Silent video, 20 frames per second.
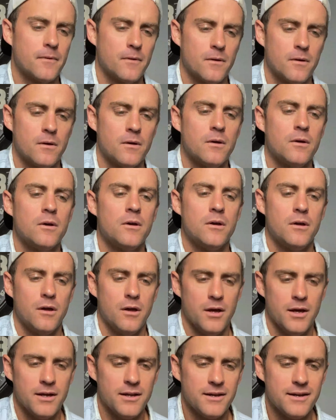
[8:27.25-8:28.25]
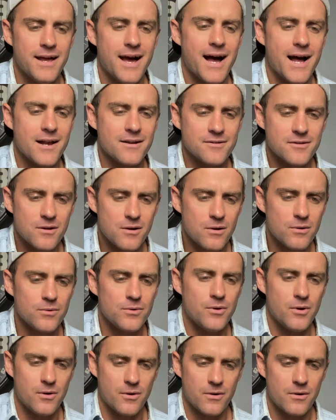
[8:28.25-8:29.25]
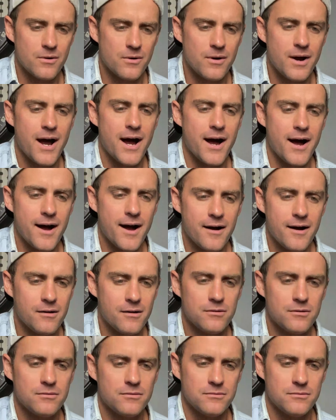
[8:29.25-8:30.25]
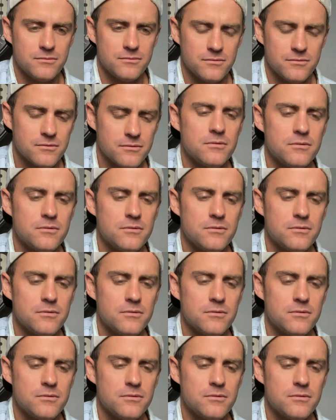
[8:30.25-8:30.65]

And I don't know how.